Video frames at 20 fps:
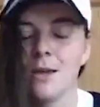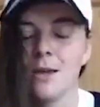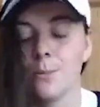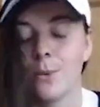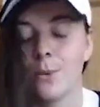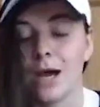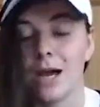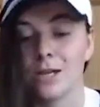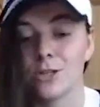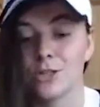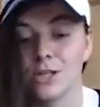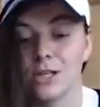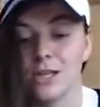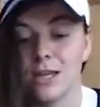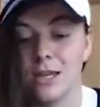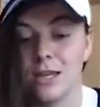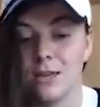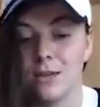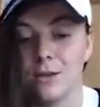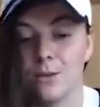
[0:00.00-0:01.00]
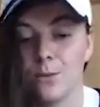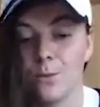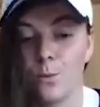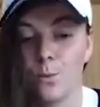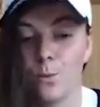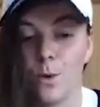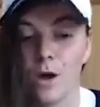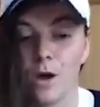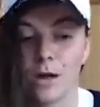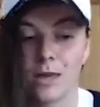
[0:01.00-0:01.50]
but actually
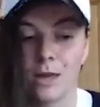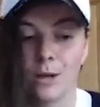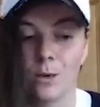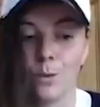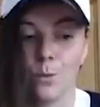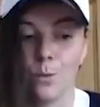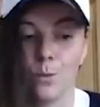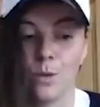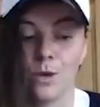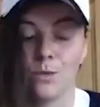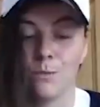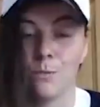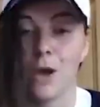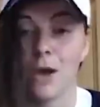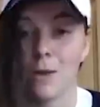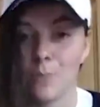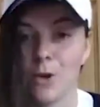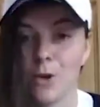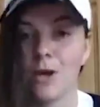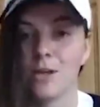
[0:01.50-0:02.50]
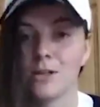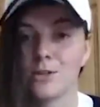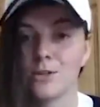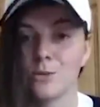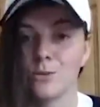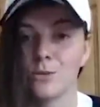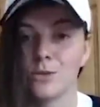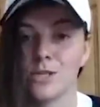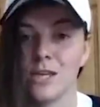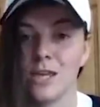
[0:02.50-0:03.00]
working with my
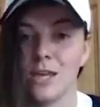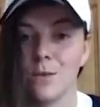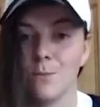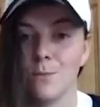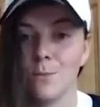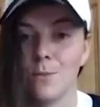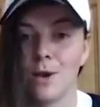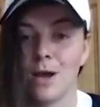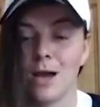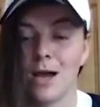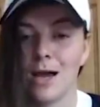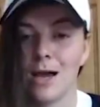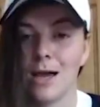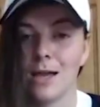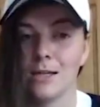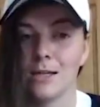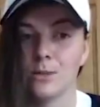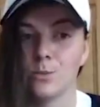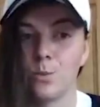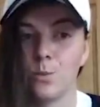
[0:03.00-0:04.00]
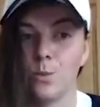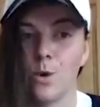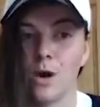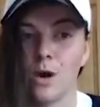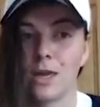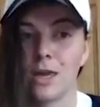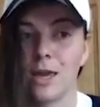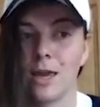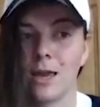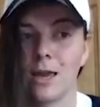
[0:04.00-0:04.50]
personal team and
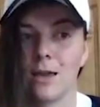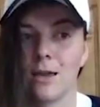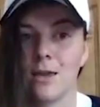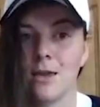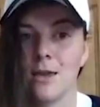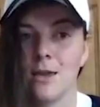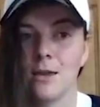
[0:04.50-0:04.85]
working